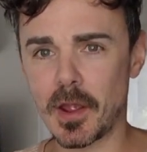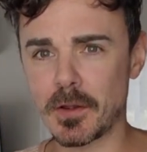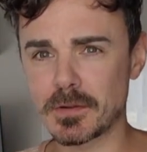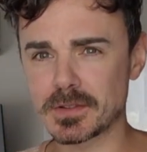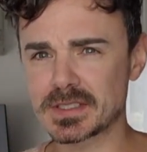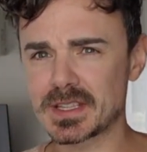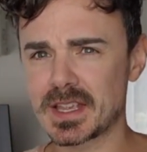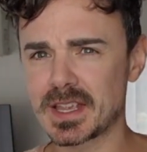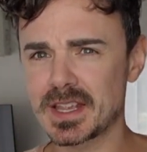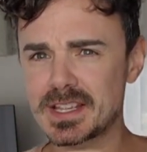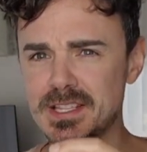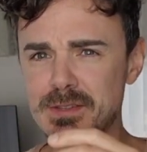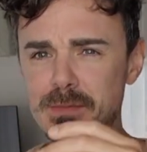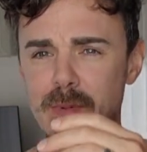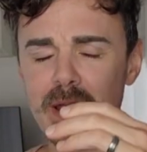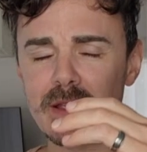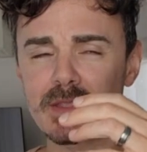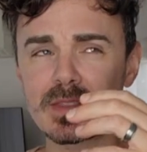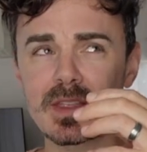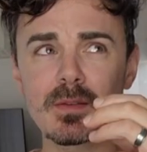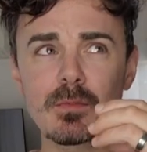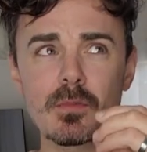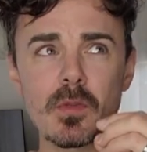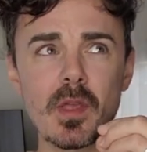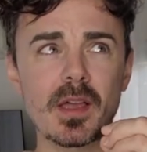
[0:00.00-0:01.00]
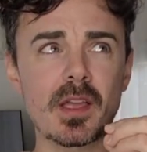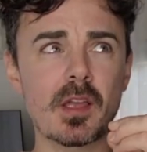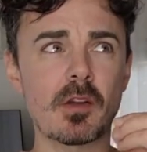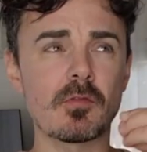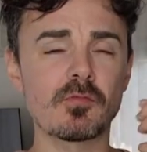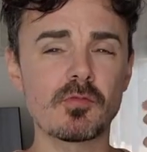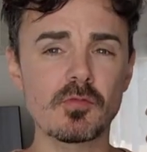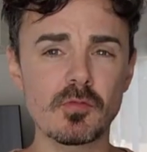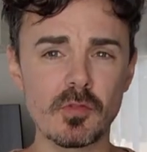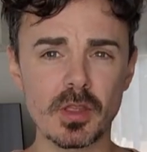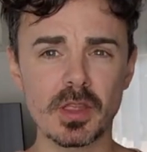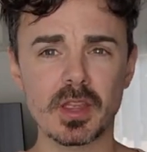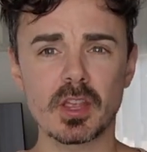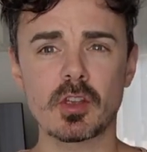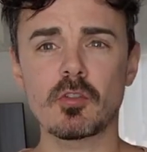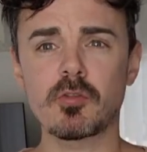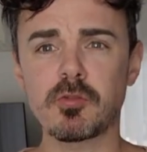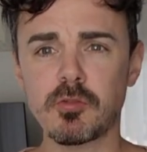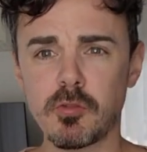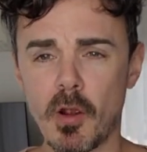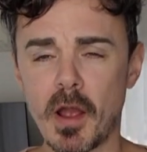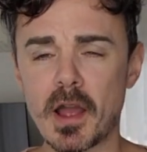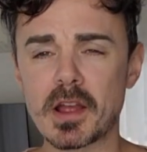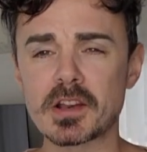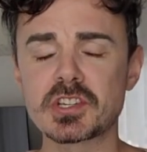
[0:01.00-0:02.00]
I was expecting like a really
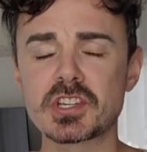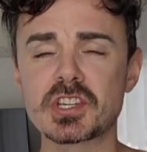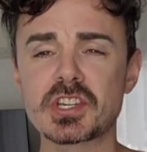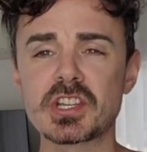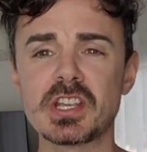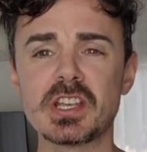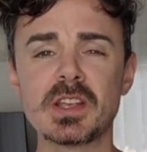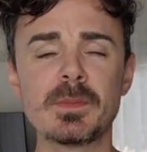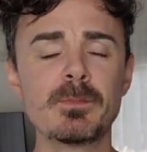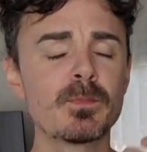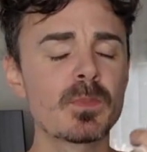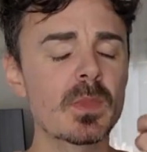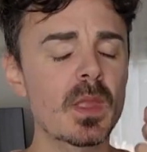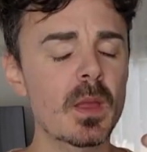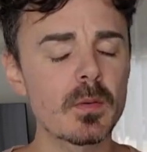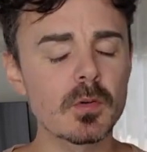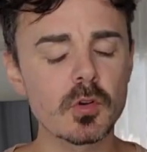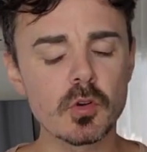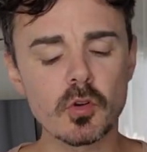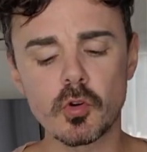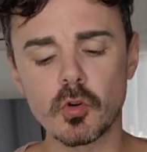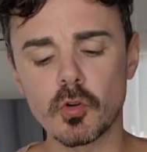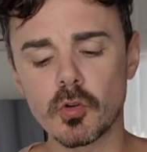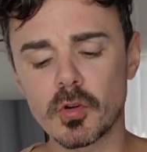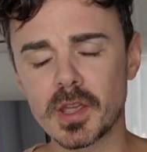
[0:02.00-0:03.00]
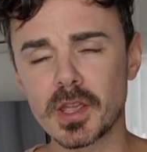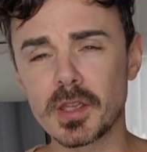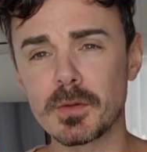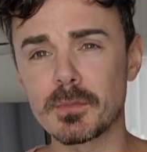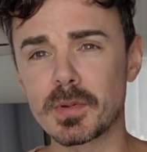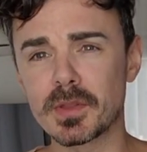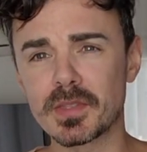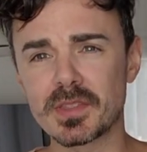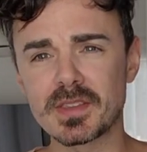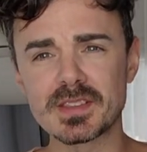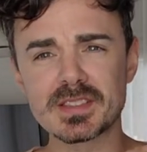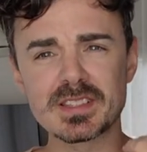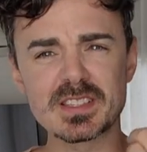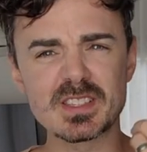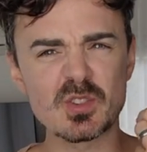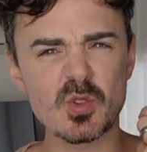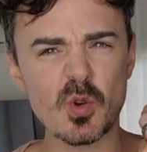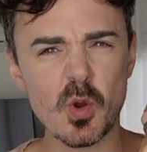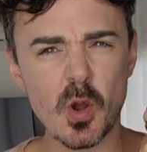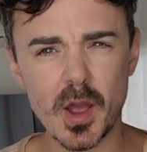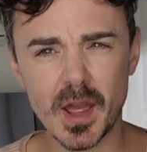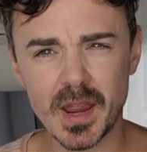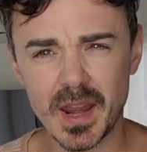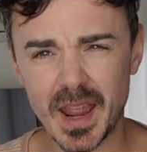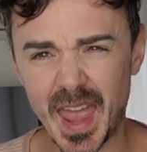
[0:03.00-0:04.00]
crunchy cookie, but this is
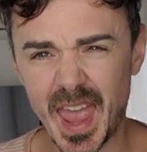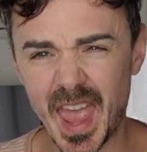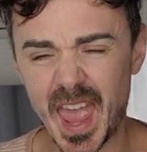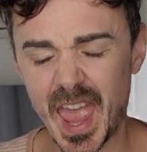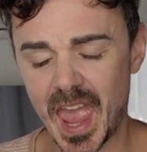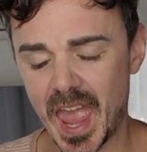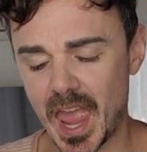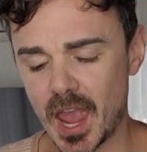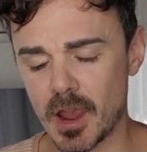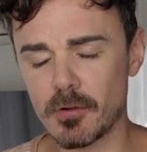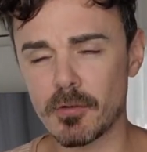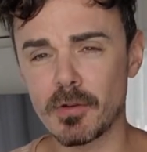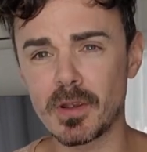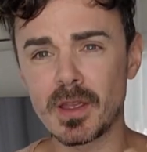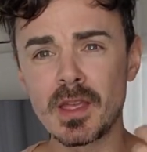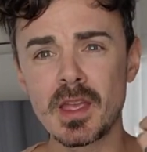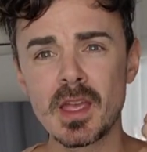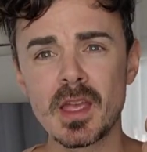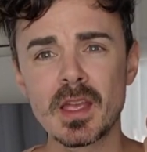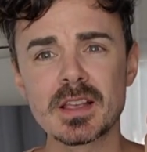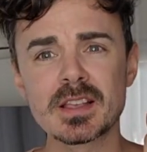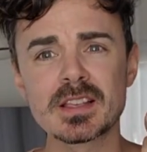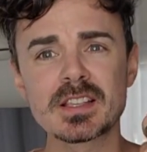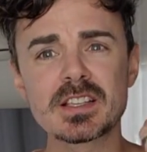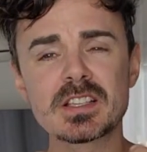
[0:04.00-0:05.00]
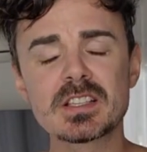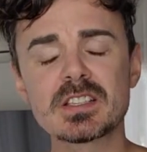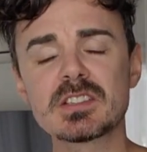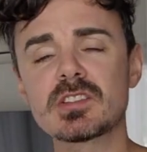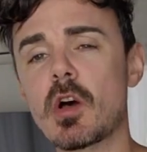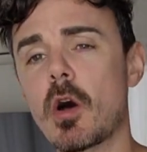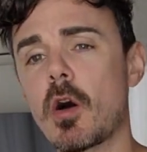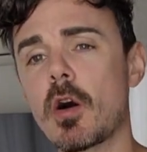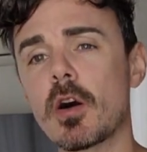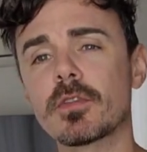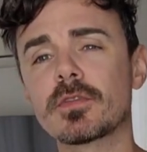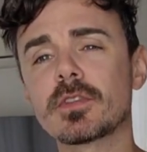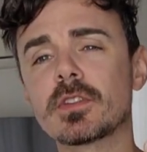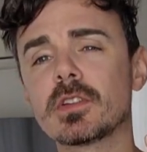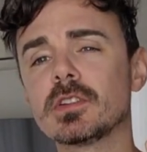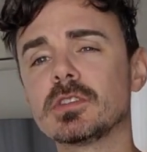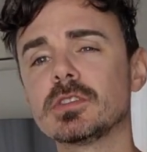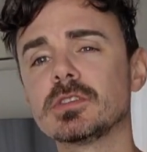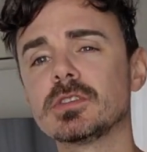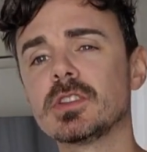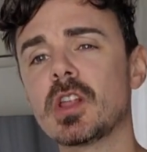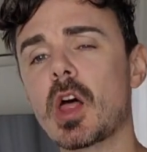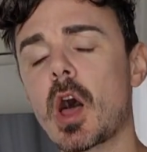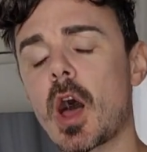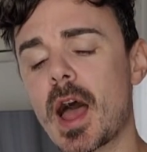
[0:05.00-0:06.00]
quite airy, soft,
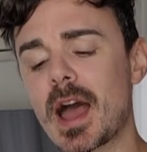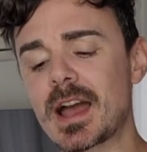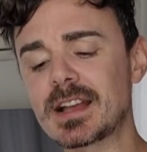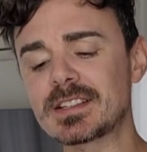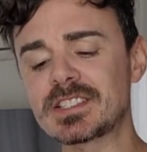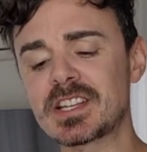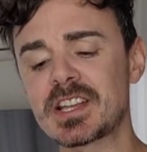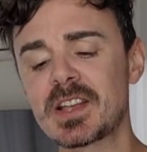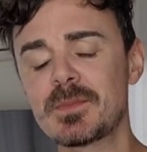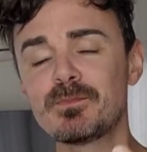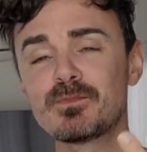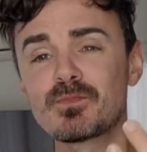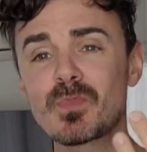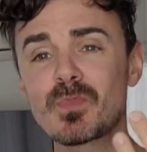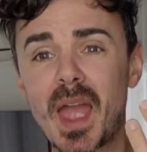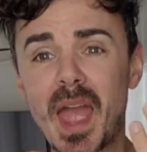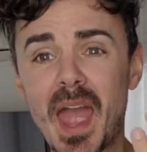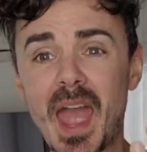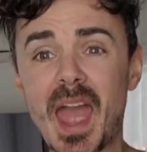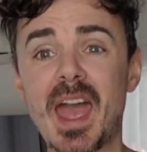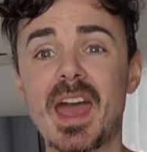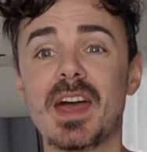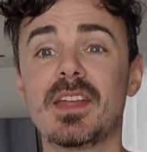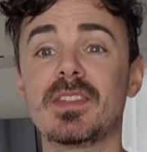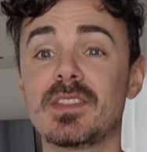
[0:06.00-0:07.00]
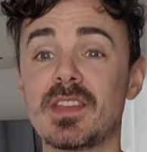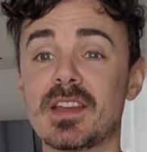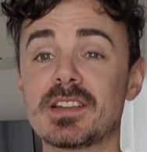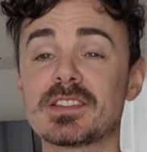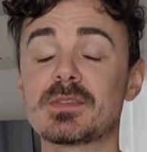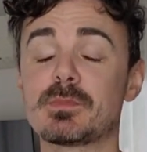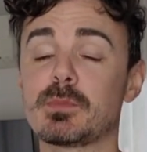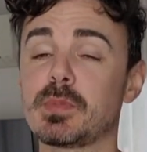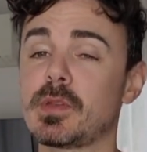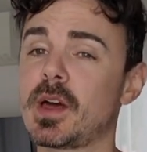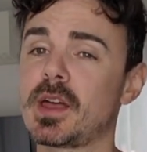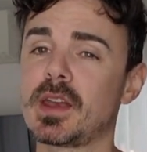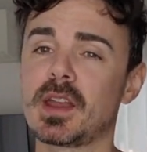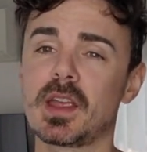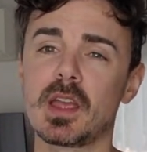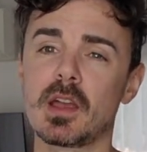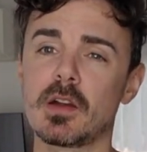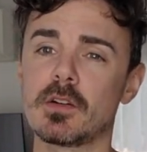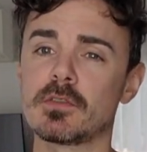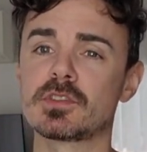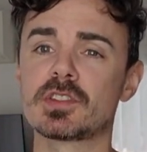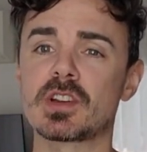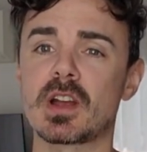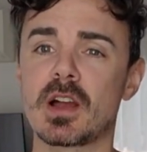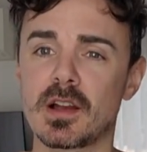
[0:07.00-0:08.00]
light, and there's plenty
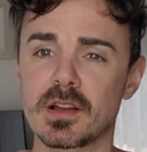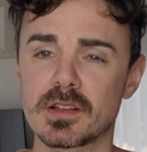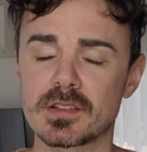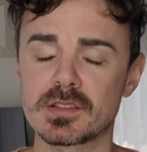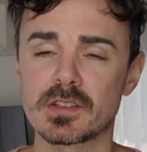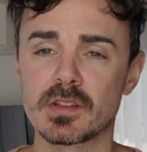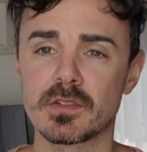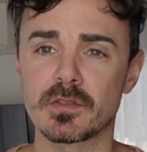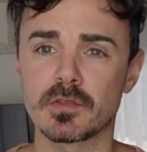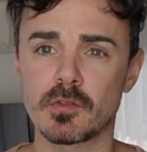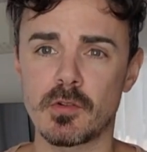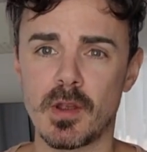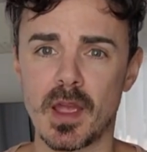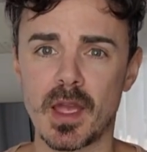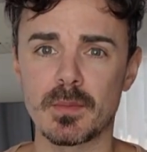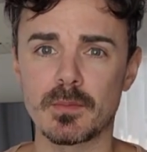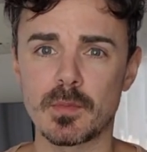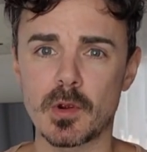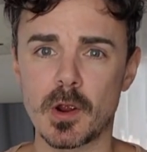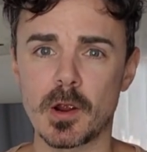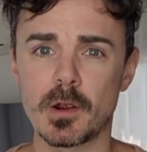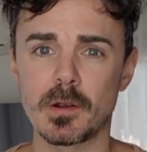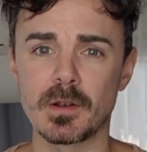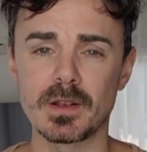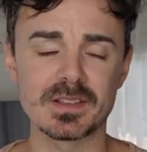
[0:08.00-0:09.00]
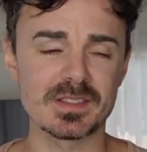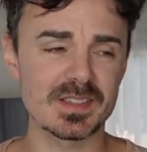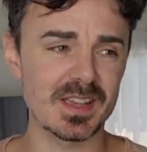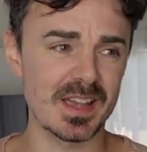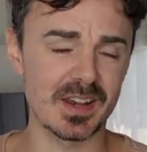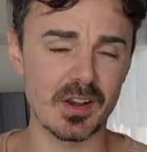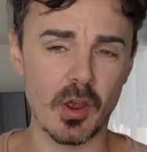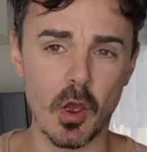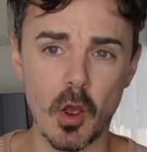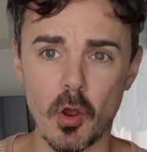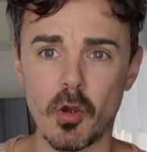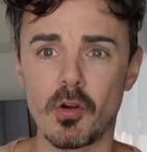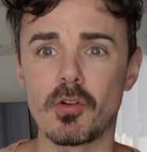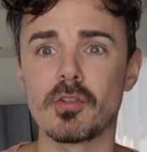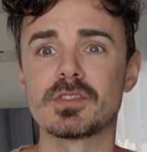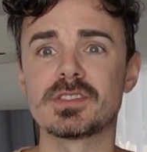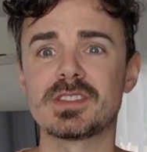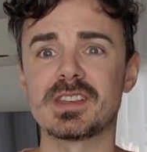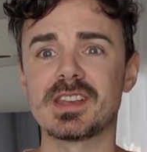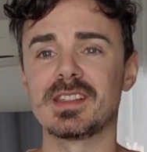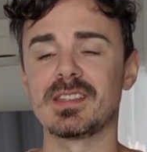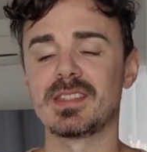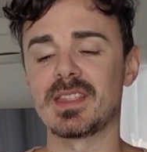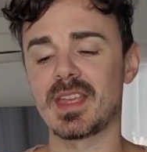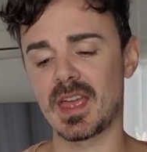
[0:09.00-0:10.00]
of chunks of cranberries and oats
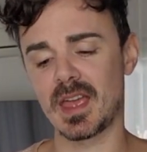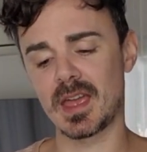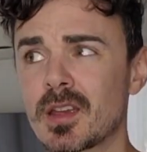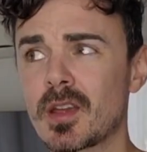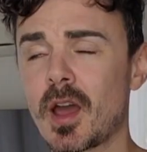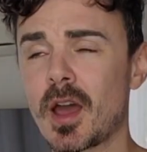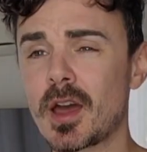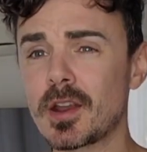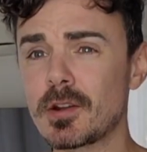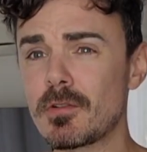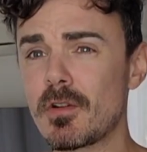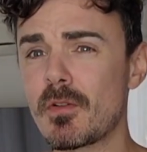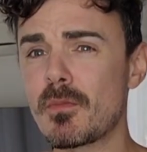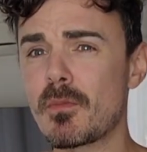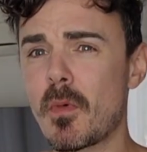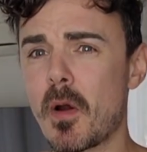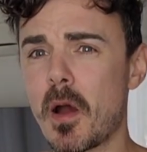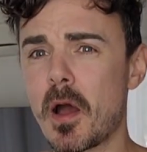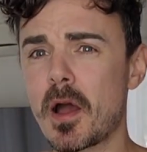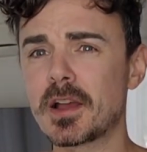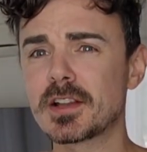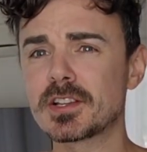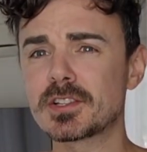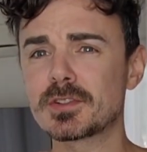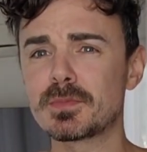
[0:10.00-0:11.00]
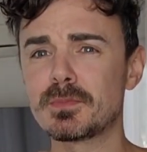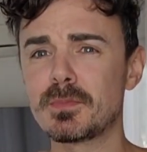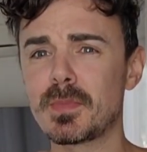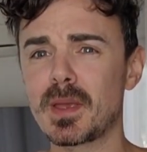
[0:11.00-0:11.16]
in there. Kind of reminds